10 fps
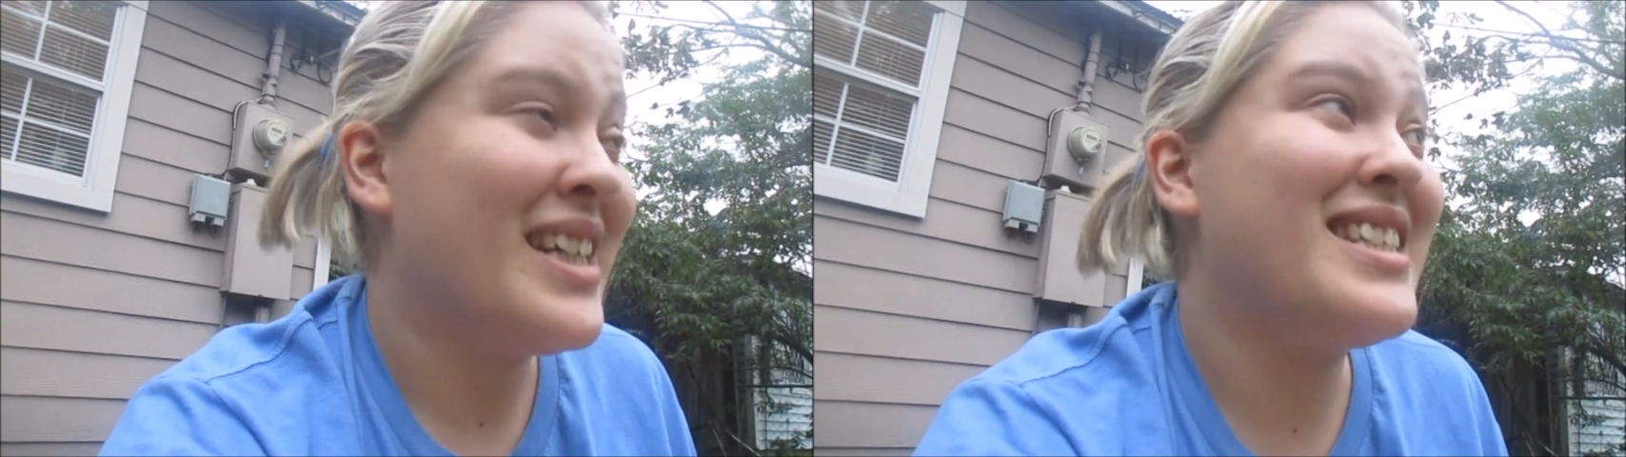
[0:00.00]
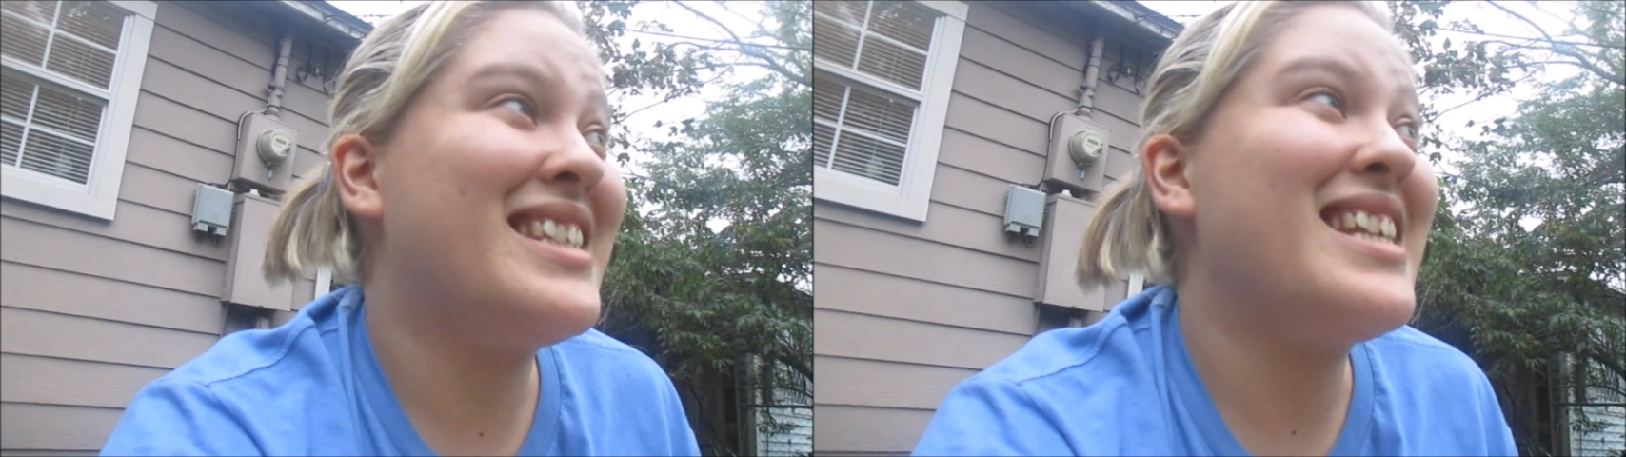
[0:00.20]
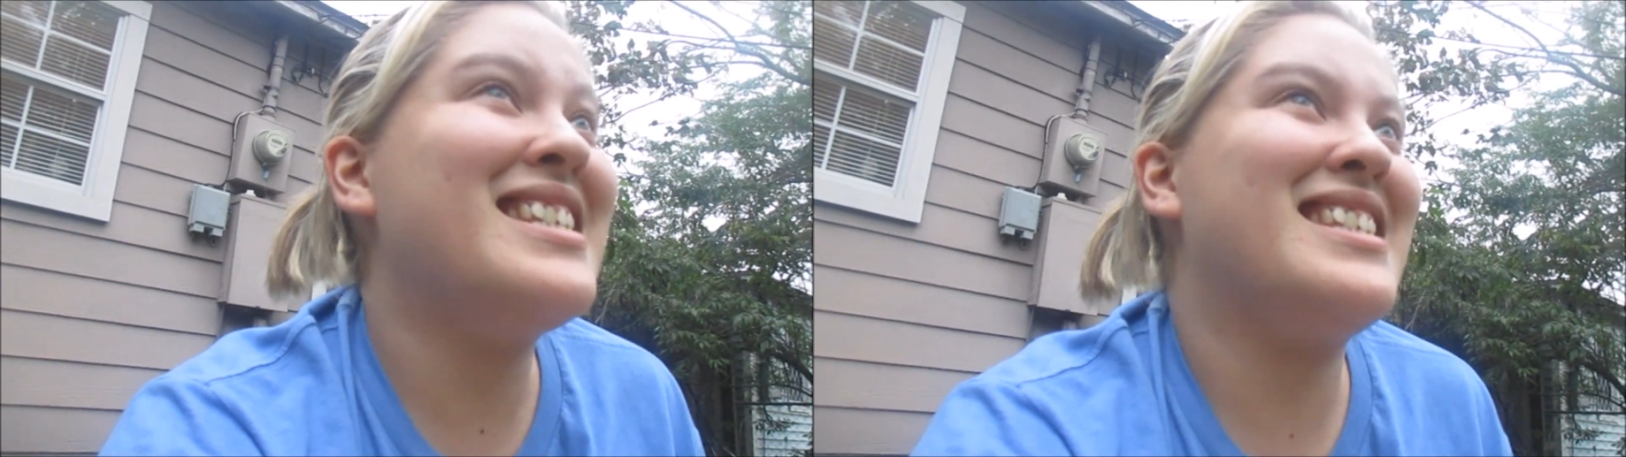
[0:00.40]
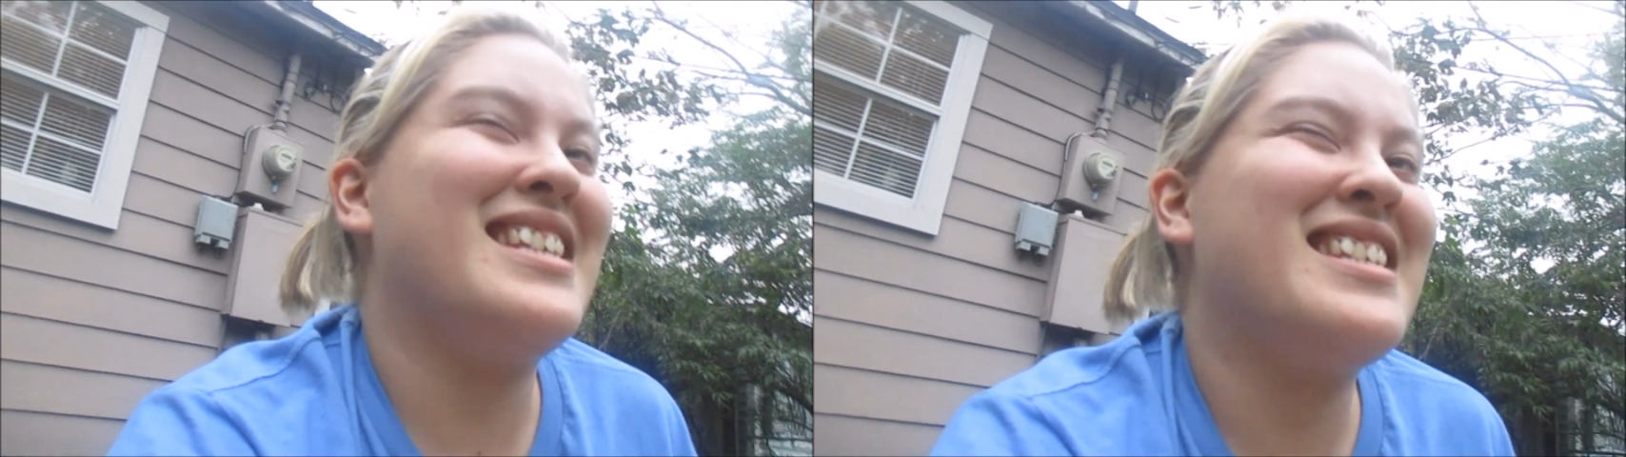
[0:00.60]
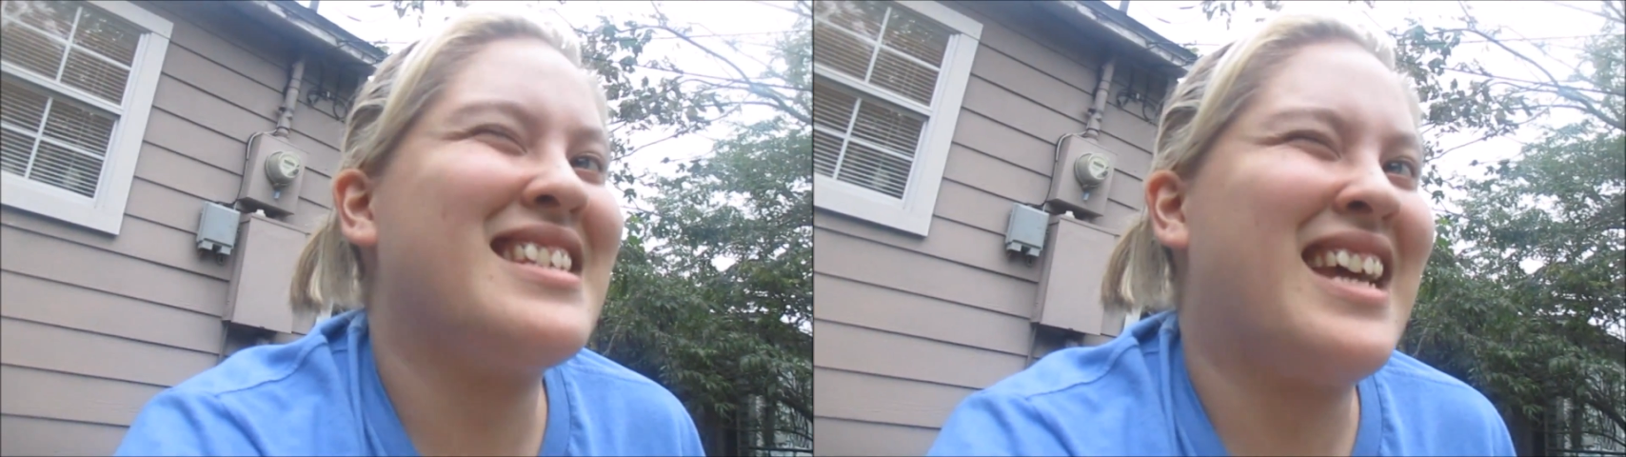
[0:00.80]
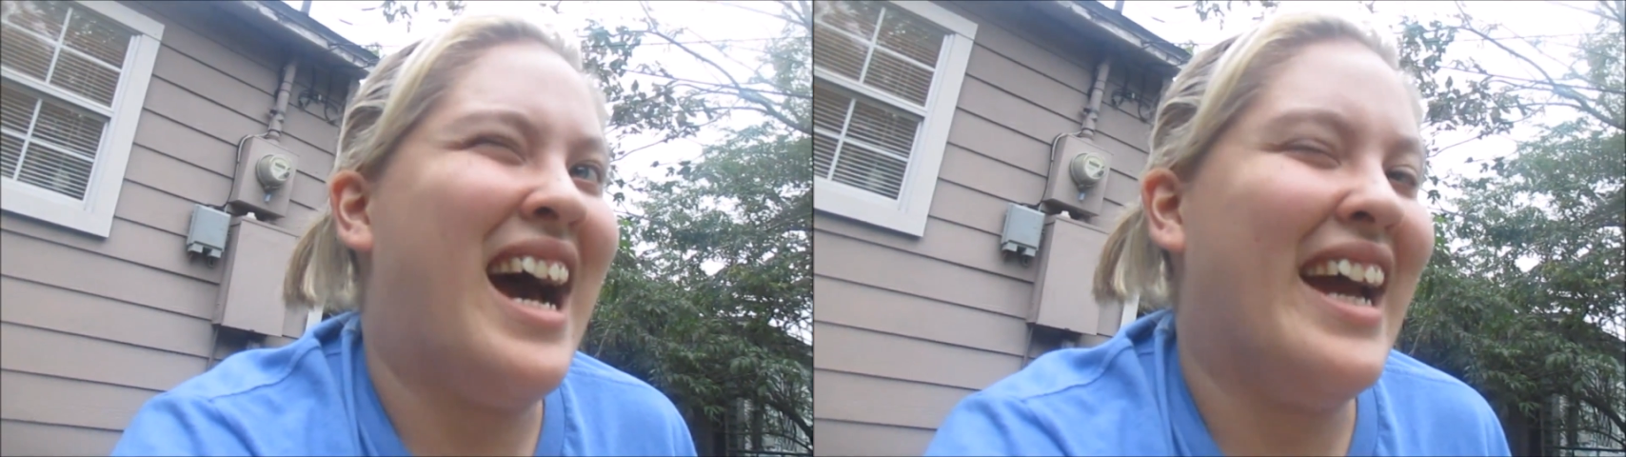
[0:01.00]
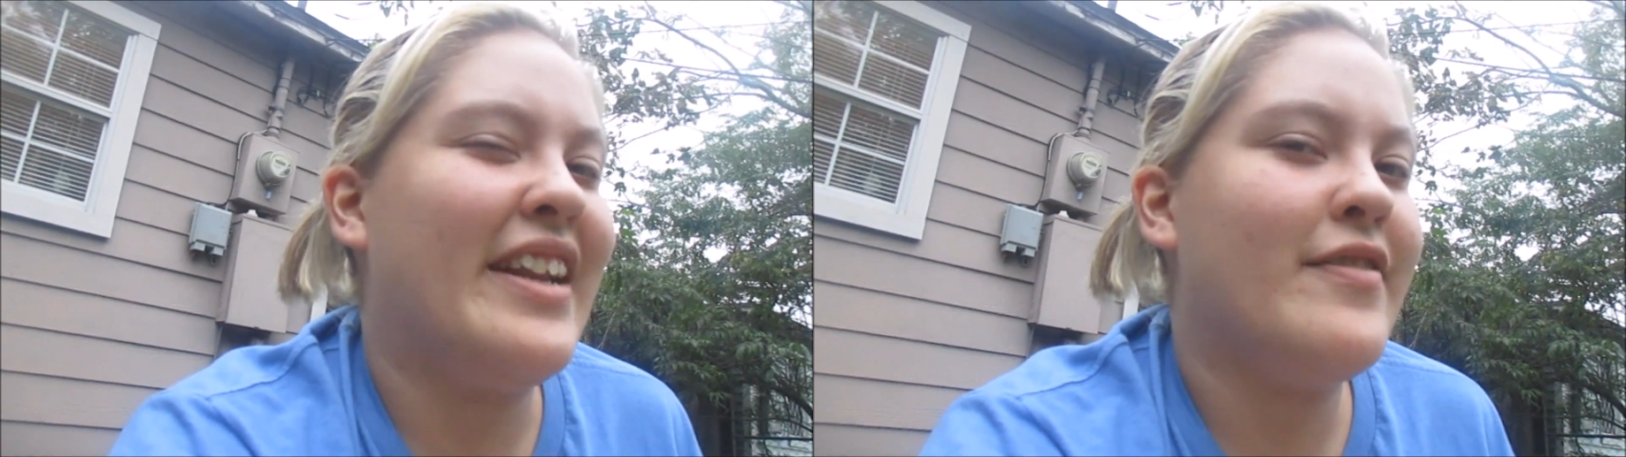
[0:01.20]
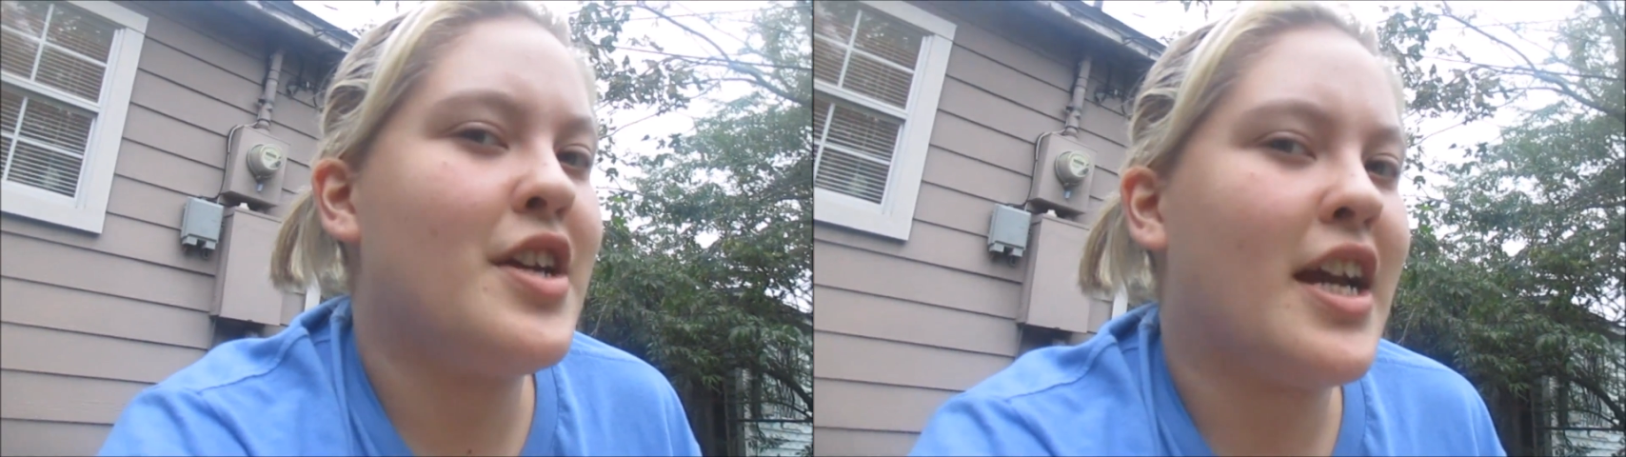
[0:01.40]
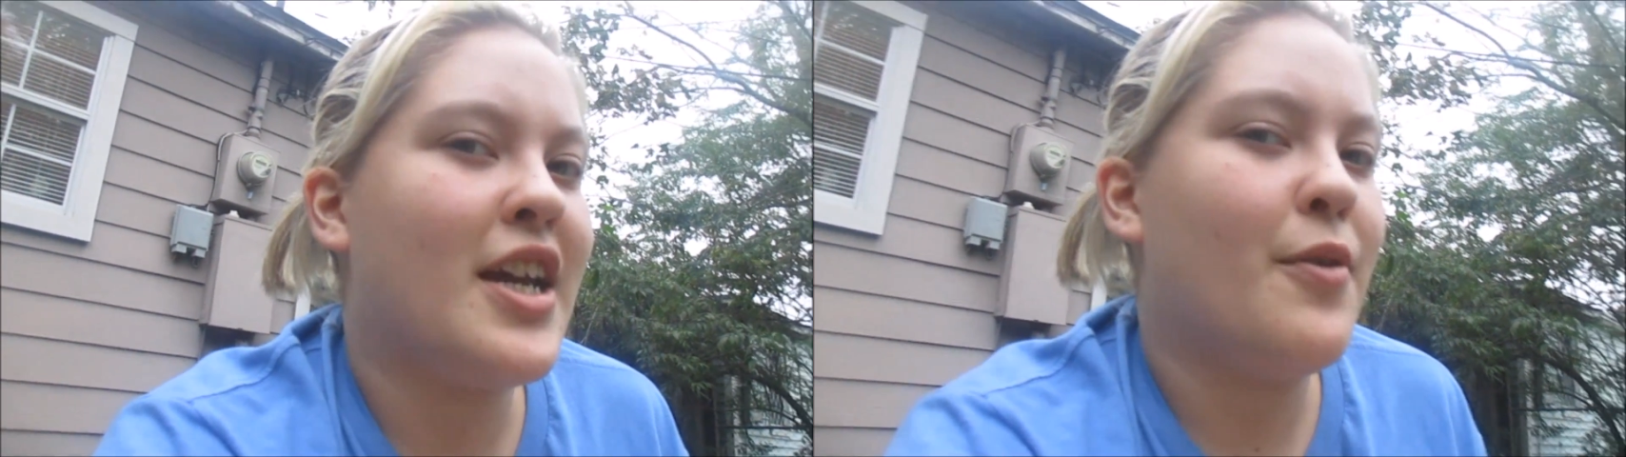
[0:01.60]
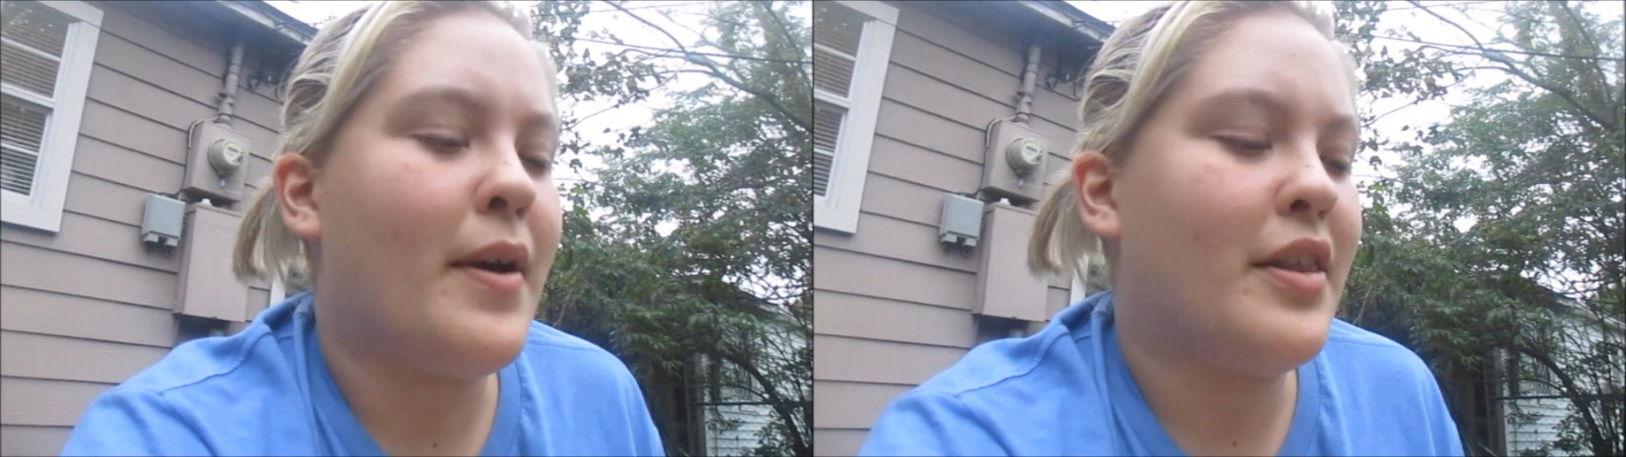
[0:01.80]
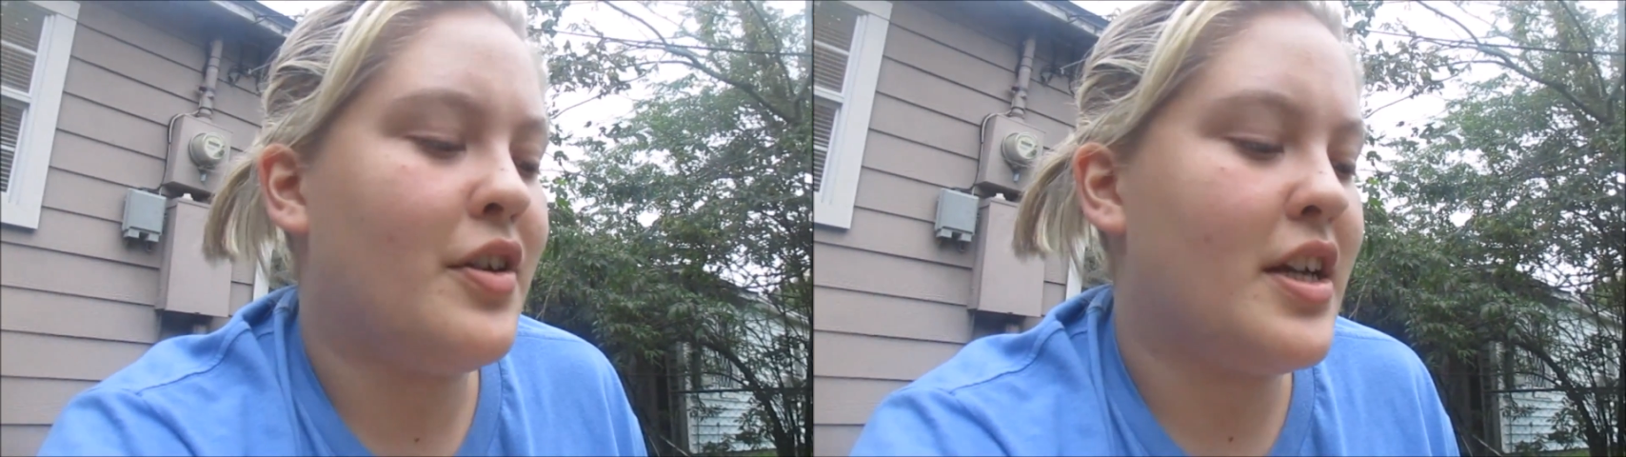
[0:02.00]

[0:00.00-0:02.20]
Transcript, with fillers: Because this is kind of jacket weather.